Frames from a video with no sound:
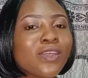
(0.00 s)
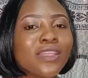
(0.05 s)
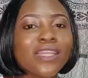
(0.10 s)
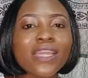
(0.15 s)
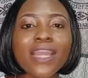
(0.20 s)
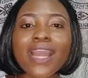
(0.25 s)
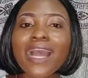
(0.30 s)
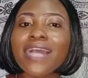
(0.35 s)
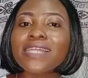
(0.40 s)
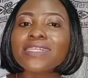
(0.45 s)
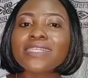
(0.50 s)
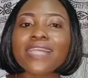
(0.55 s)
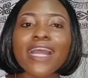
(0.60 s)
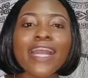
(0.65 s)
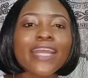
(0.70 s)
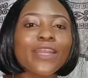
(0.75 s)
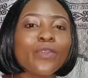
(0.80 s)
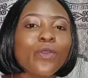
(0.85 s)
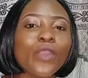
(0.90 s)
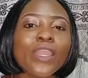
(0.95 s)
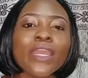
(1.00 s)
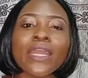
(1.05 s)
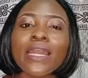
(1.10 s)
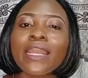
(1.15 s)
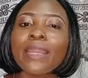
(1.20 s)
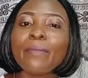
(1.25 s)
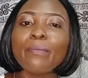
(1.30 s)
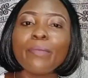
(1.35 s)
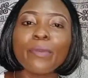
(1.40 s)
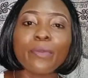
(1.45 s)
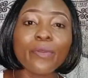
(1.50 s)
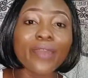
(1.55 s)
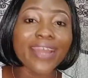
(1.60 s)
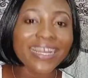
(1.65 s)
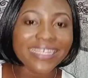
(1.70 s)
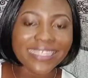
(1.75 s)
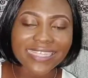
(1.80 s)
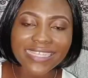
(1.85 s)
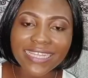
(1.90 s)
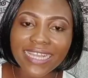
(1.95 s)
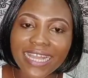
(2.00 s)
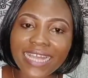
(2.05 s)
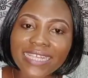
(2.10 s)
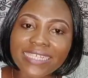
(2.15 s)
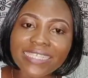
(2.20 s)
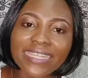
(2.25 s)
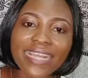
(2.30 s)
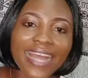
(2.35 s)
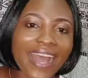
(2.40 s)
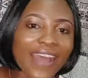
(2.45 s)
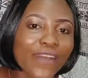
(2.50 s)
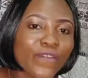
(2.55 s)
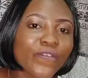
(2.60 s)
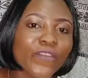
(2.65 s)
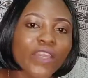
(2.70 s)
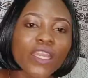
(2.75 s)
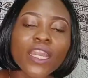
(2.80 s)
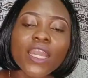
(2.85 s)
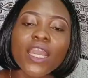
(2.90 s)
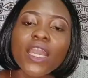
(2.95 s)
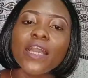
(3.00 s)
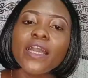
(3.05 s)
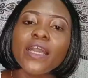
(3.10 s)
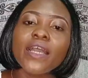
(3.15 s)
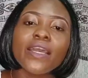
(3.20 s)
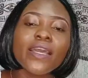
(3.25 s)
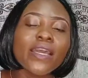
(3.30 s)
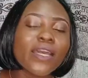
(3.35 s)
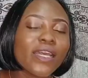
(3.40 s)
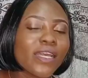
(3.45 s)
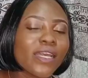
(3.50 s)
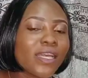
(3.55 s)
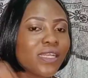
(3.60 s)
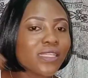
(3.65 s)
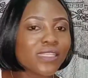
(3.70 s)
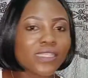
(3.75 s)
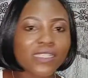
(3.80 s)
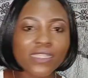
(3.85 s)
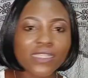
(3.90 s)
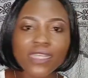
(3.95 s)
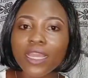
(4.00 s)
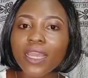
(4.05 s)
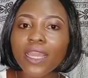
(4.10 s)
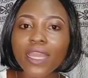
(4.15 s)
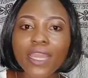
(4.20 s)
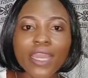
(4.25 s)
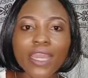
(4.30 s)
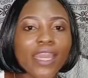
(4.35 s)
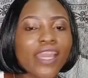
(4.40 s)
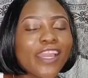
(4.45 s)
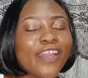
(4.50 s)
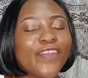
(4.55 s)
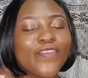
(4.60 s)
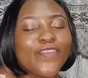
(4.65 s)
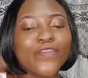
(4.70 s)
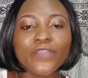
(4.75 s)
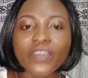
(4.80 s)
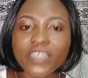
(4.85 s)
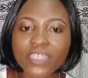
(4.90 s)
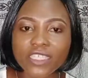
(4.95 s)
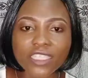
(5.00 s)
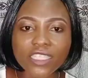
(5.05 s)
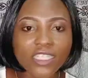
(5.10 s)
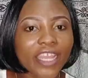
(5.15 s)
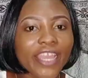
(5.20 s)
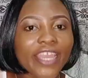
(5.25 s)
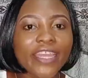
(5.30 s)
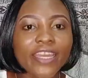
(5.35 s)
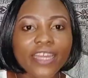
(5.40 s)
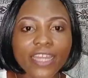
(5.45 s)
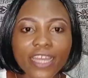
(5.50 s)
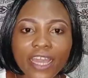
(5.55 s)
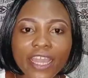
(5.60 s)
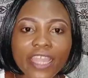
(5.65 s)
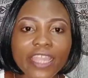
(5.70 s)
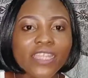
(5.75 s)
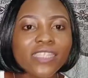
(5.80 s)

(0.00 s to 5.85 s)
nothing as annoying and embarrassing as having a stinky vagina.